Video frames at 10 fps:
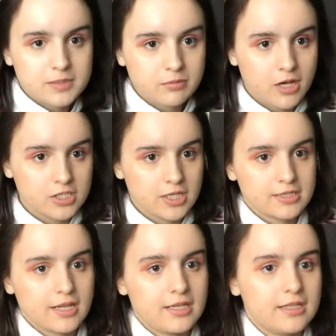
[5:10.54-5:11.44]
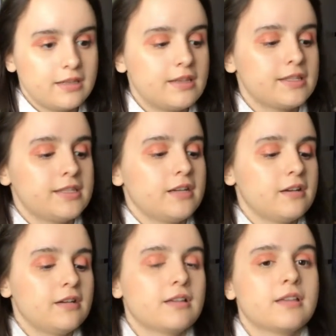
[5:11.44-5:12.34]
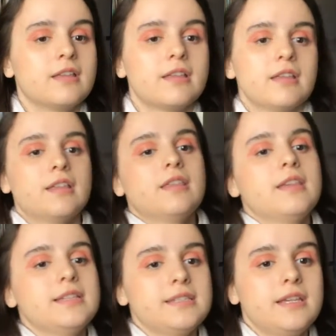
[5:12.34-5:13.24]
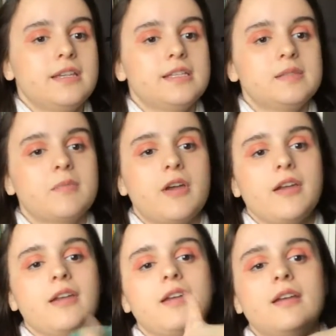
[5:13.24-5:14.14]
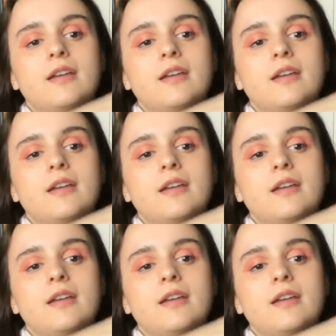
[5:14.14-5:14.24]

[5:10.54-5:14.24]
project I did this year. This is my